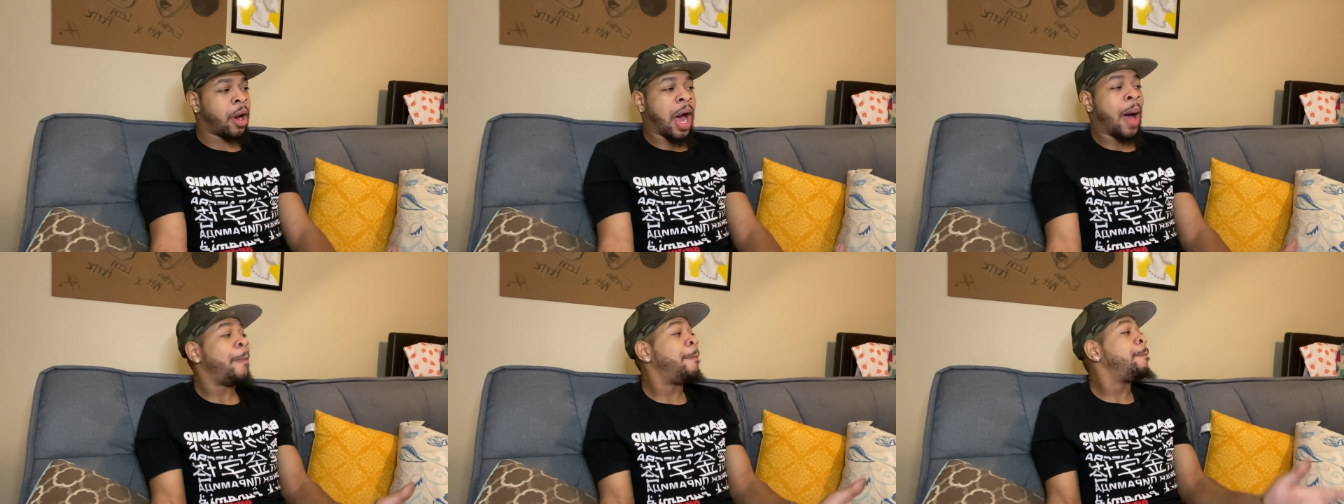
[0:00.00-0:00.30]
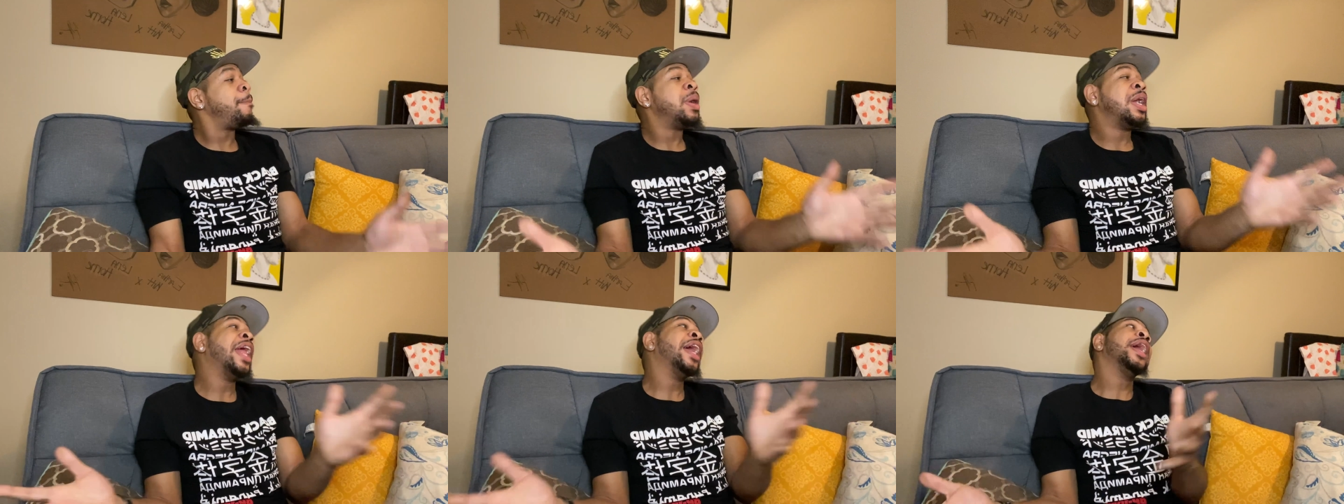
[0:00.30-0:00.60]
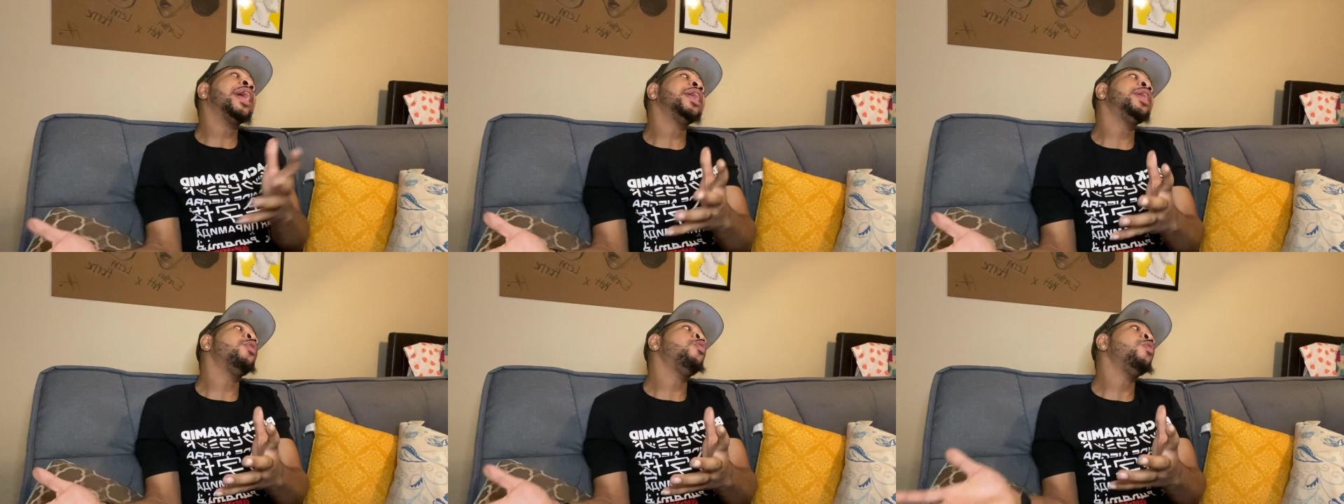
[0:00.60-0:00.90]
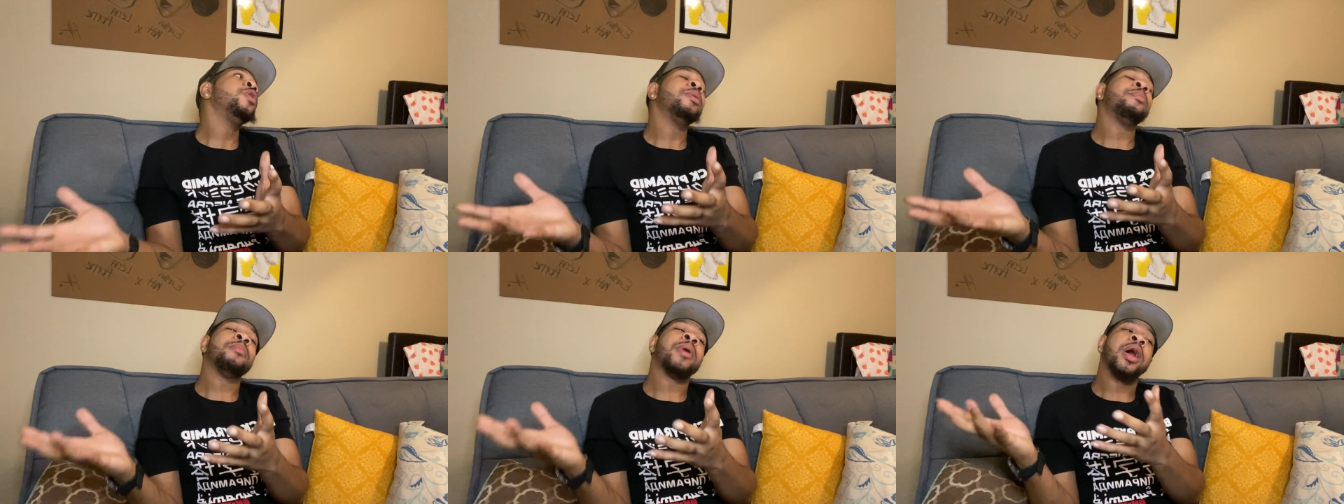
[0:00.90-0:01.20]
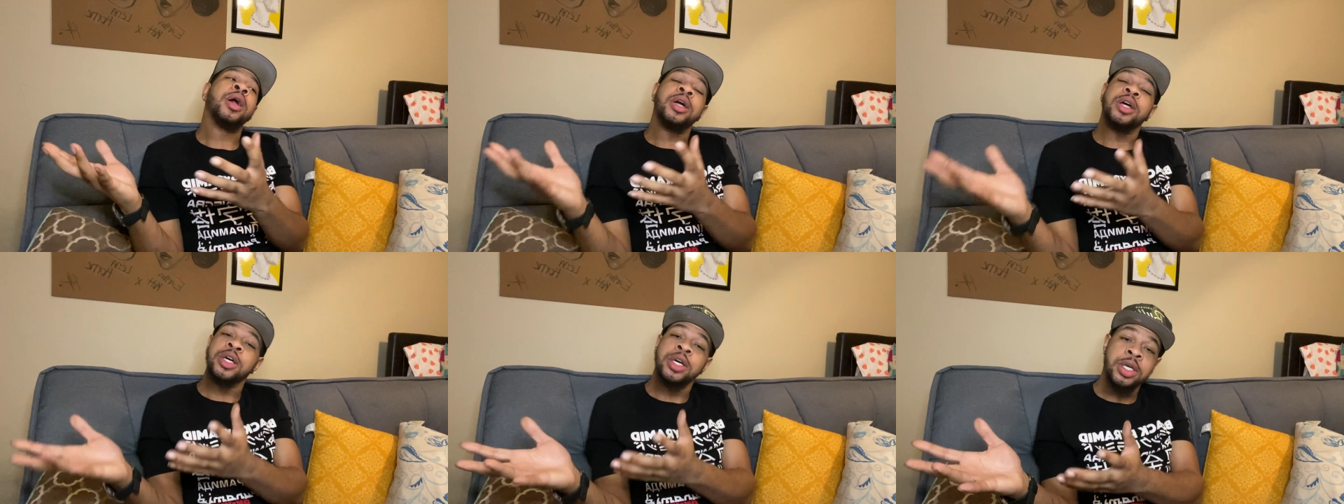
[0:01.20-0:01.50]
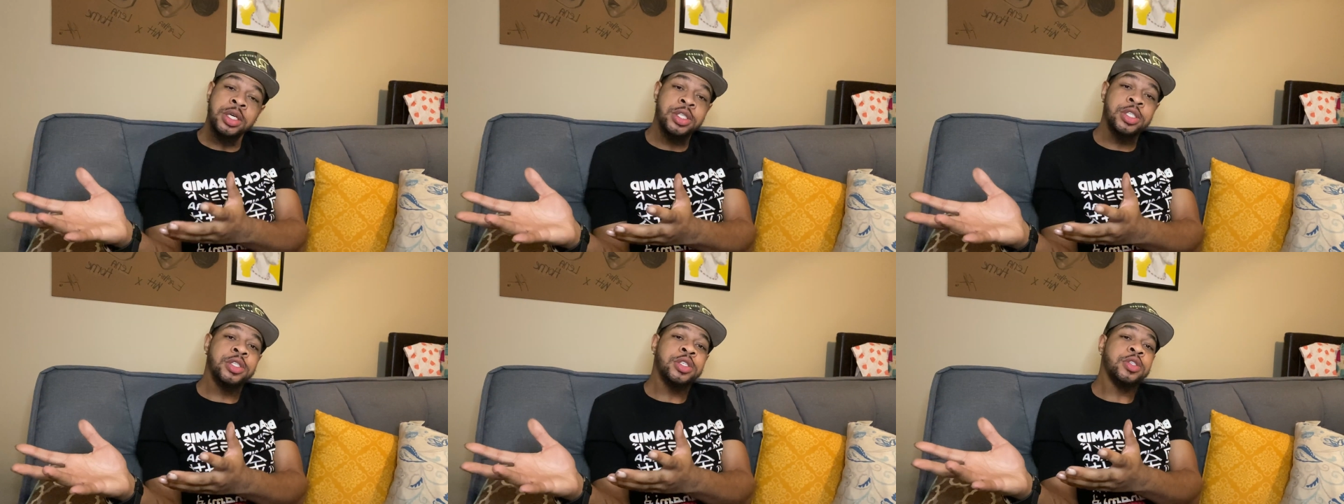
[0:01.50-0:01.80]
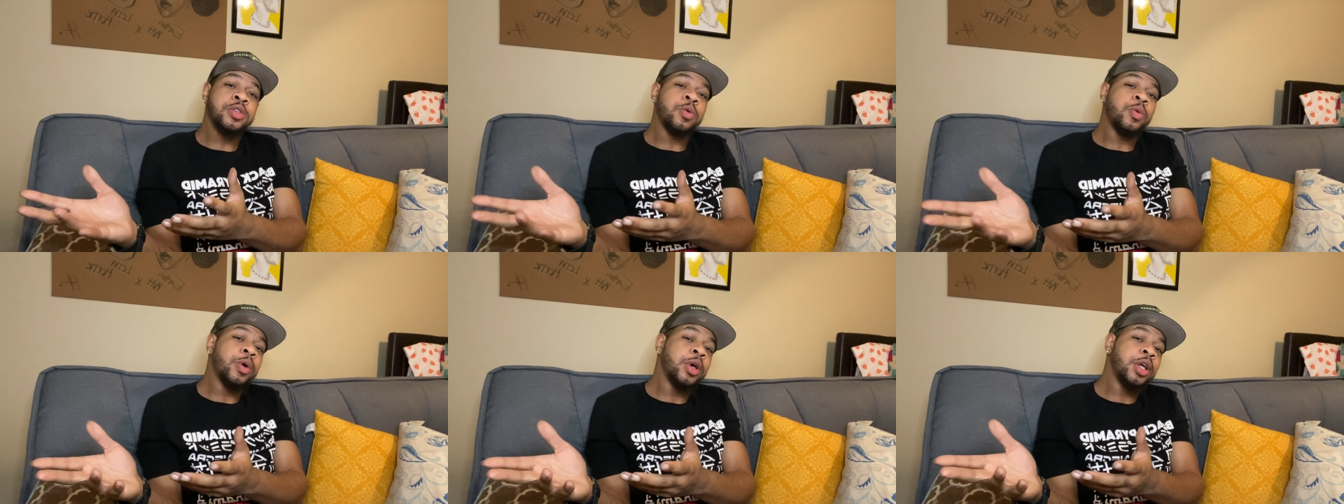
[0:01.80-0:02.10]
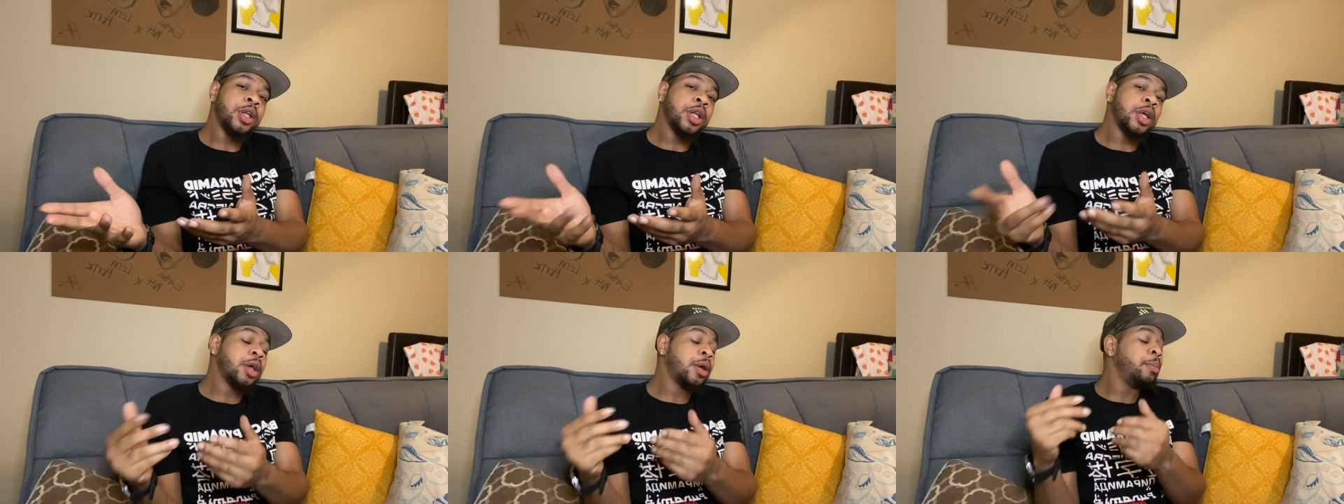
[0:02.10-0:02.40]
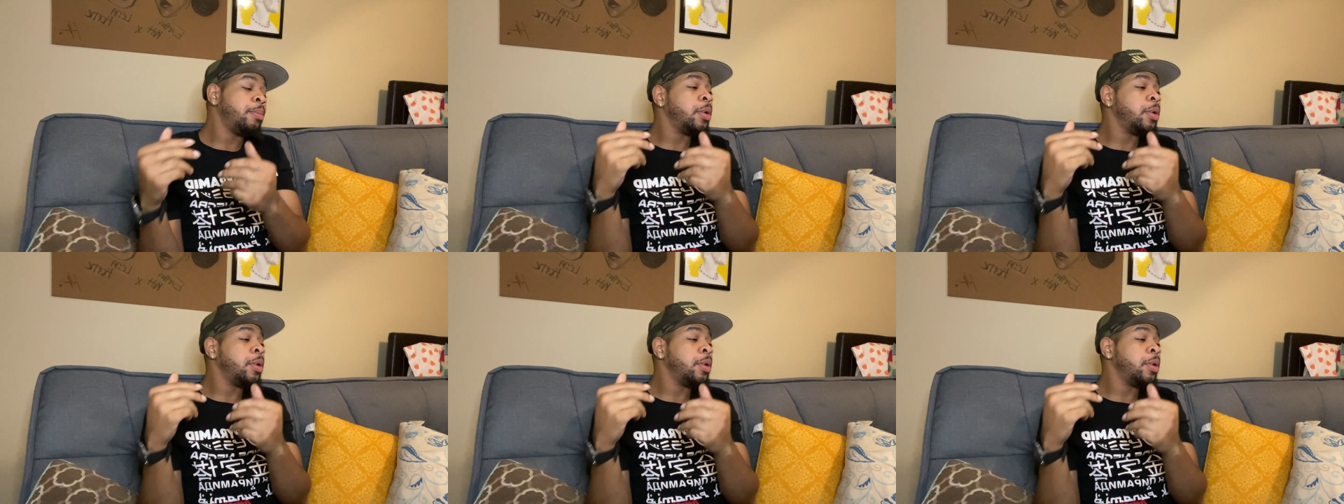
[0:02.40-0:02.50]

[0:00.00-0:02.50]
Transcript: I played it with my cousins or whatnot,